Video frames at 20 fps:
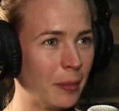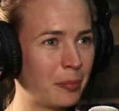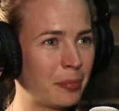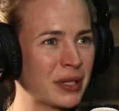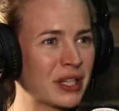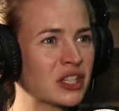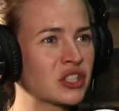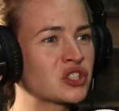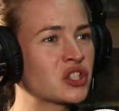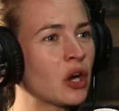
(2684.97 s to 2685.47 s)

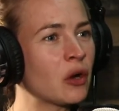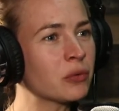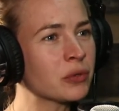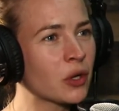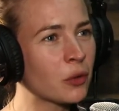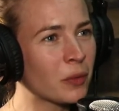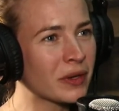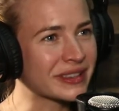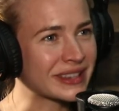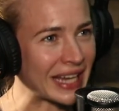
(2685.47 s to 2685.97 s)
But you don't
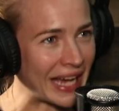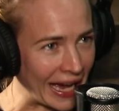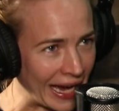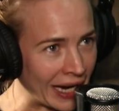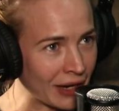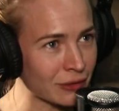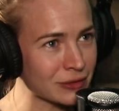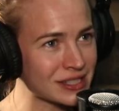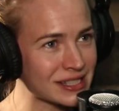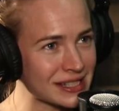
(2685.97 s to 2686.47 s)
know what the
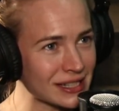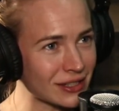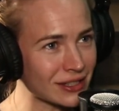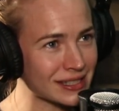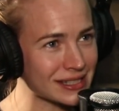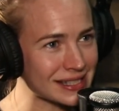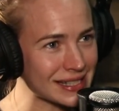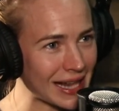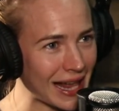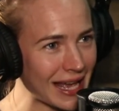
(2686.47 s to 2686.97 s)
house looks